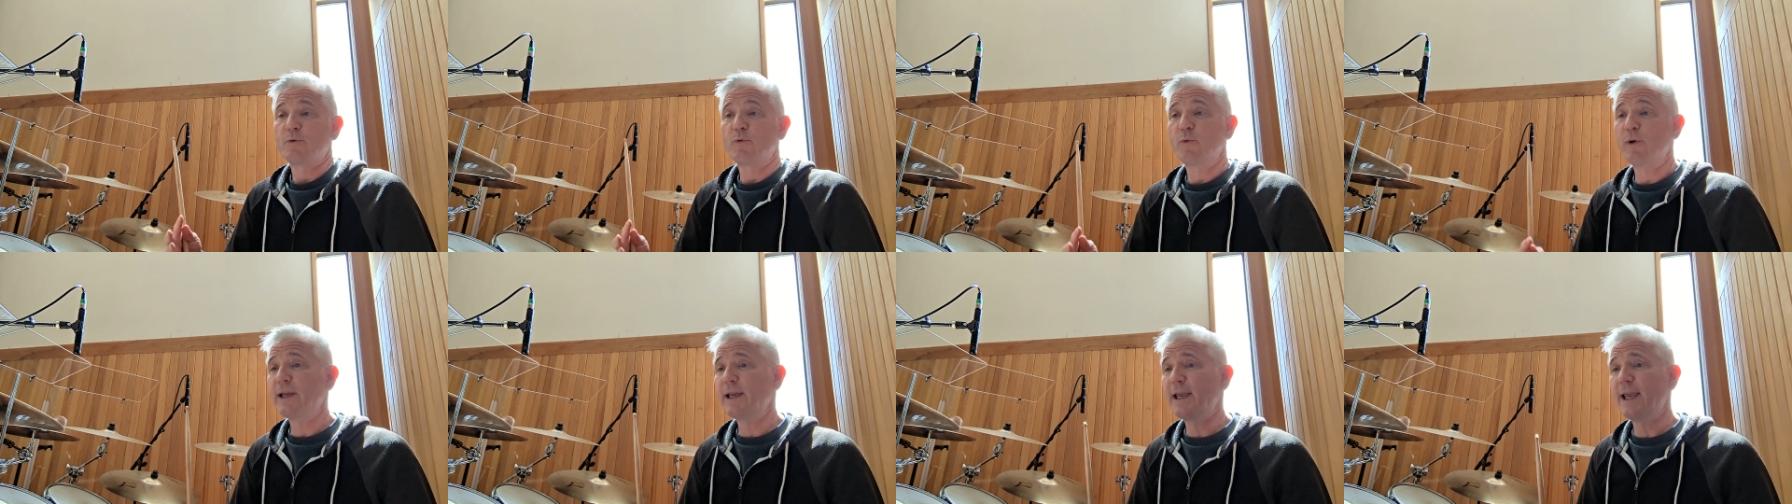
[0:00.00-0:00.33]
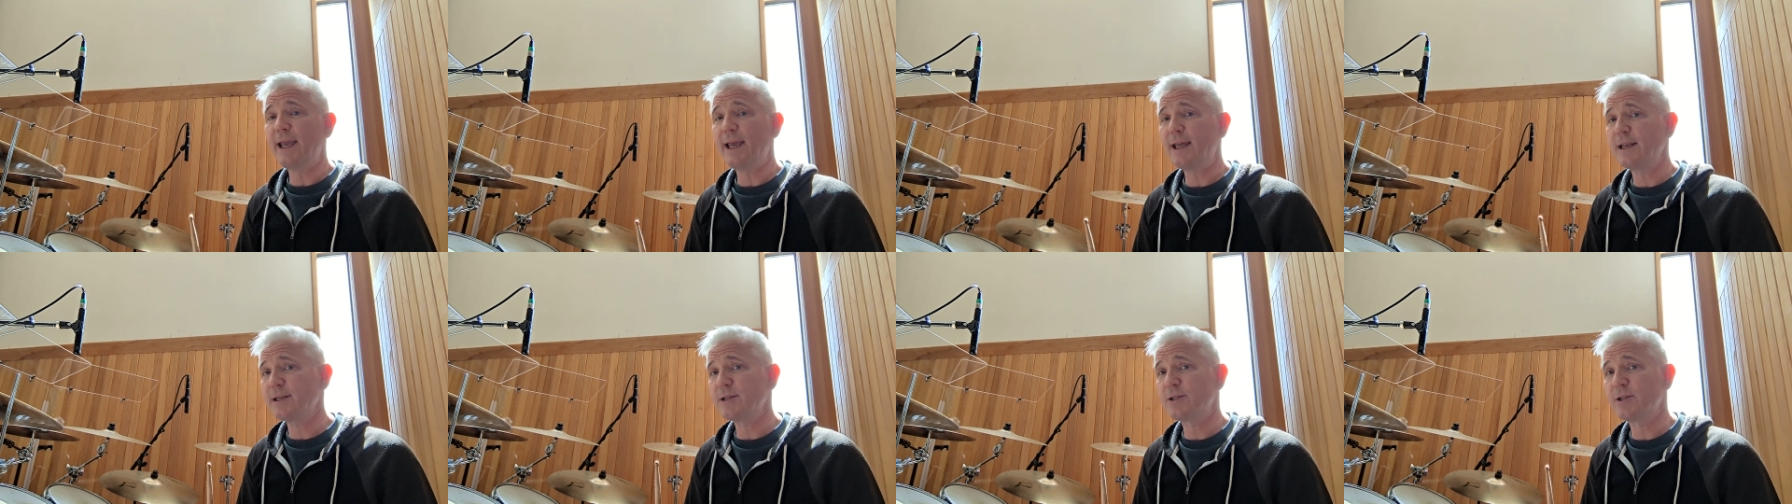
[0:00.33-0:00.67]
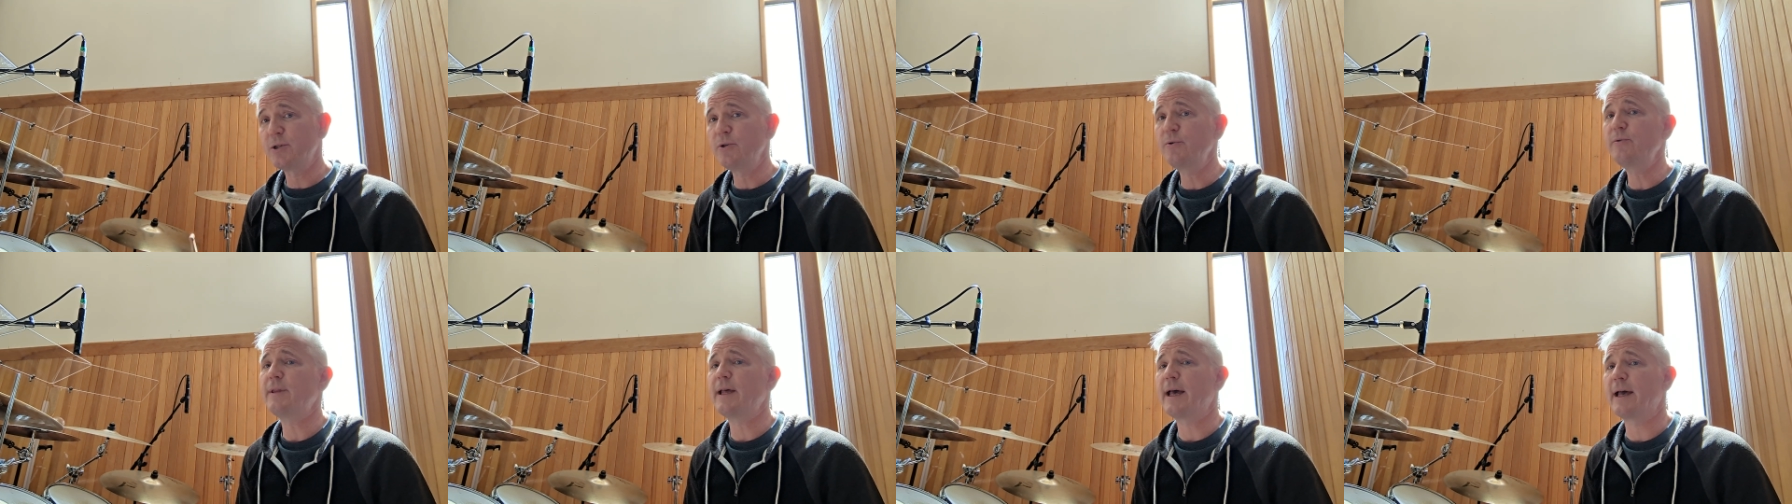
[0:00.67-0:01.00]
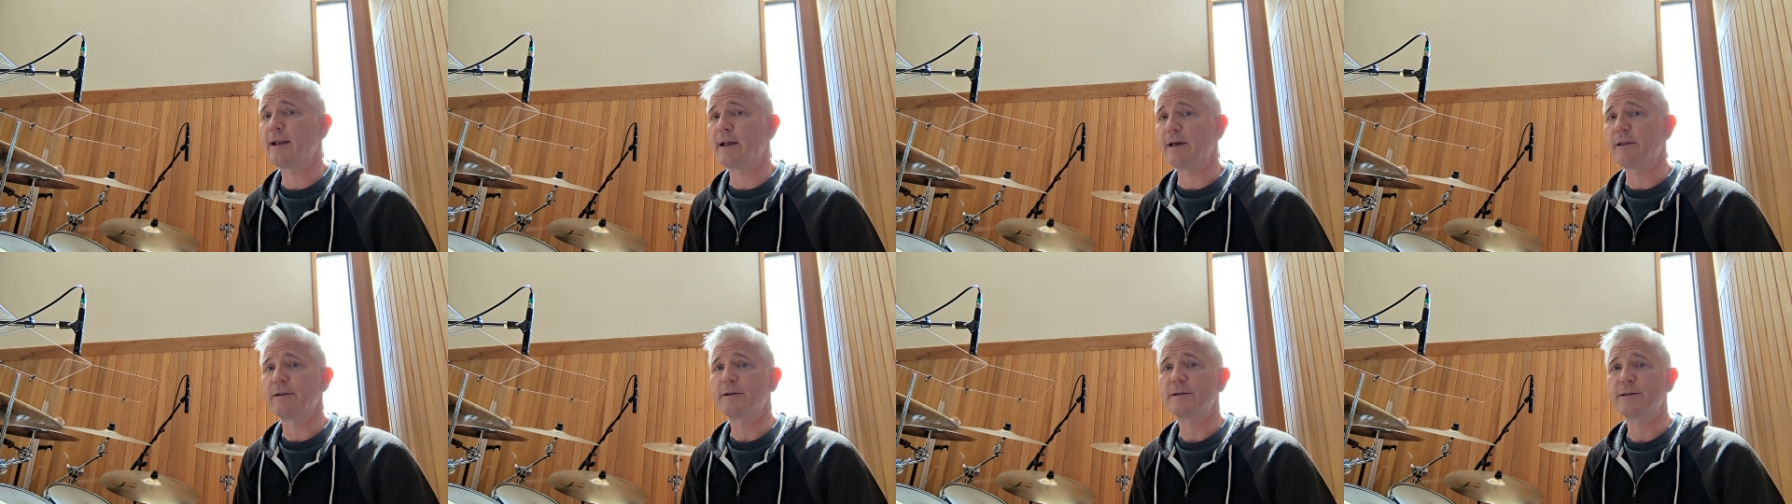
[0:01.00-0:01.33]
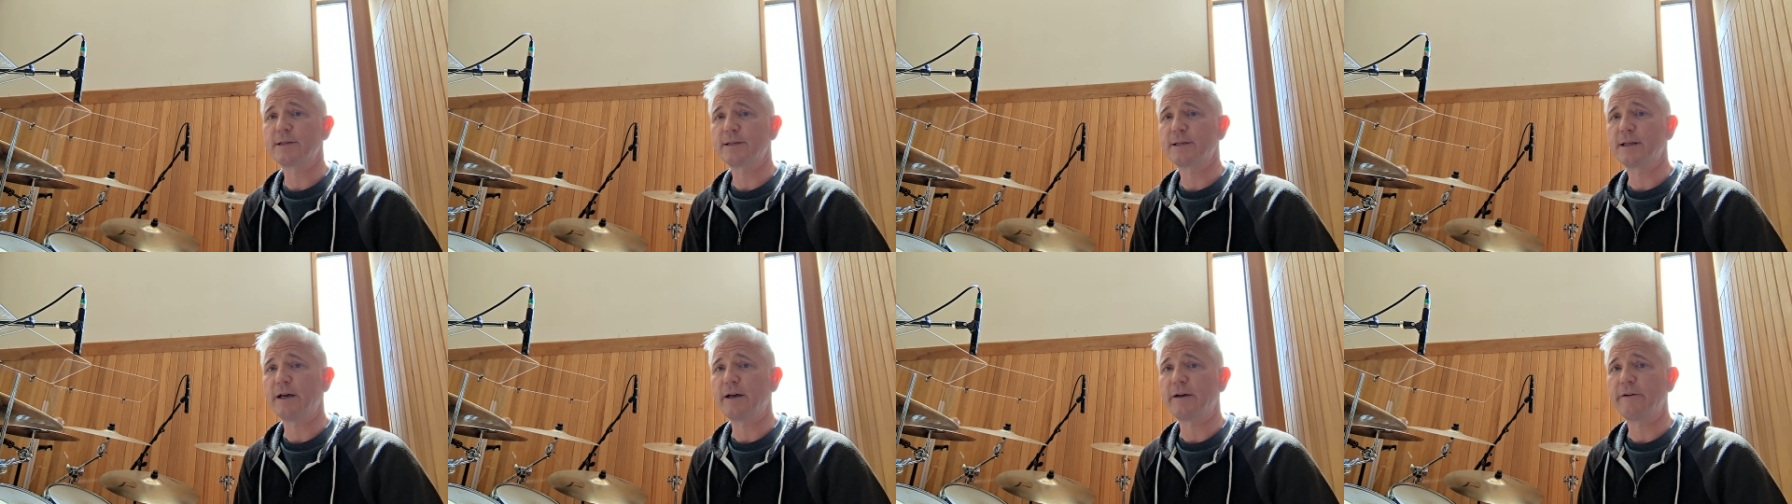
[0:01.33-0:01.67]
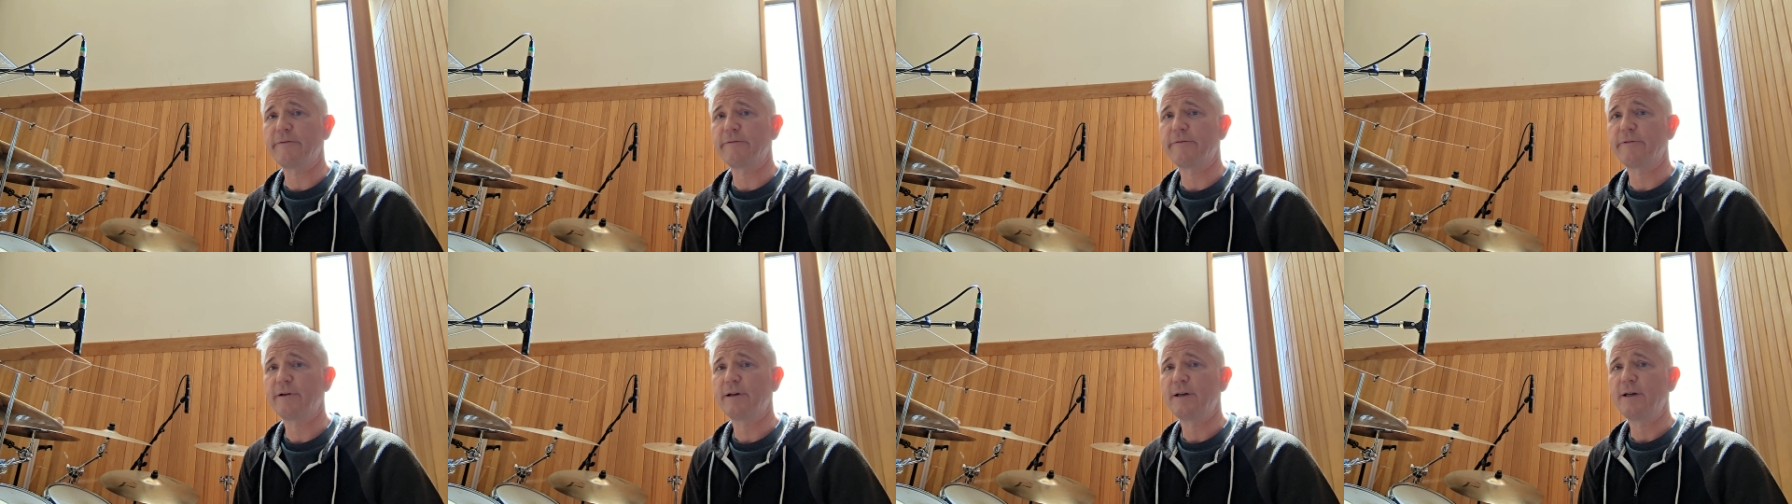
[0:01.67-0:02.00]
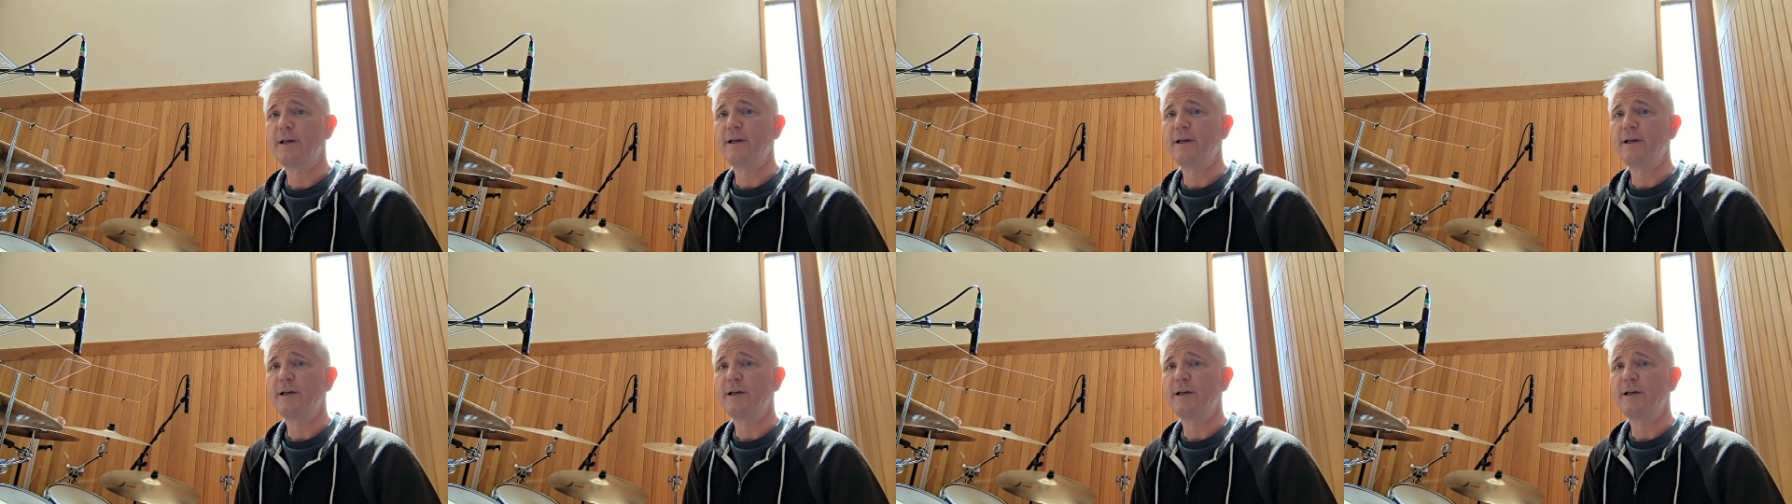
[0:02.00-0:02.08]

we can't do that other stuff.